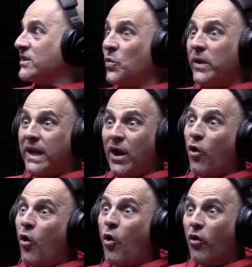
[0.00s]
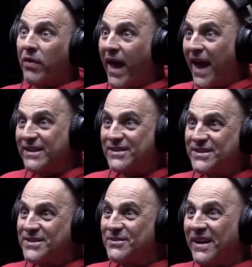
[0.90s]
doing all the
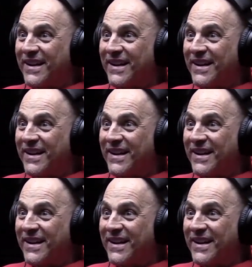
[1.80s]
hats, right?